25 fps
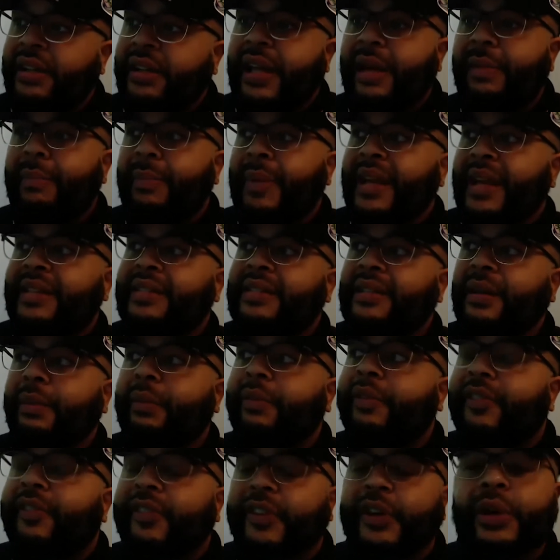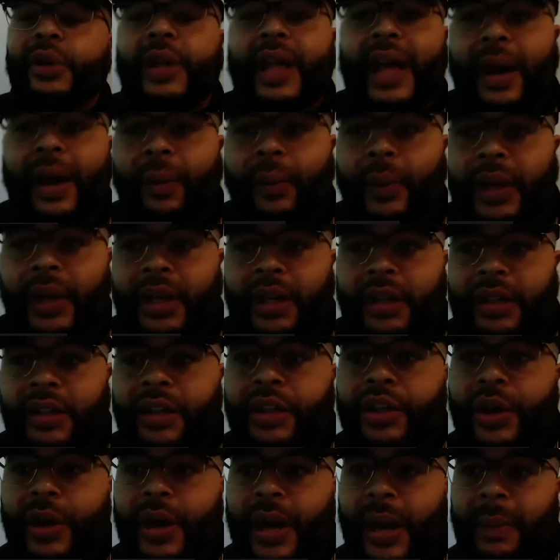that makes them feel that way? You
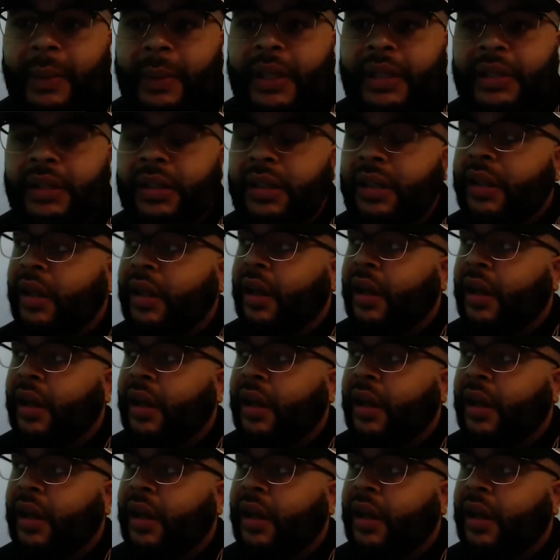know what I mean?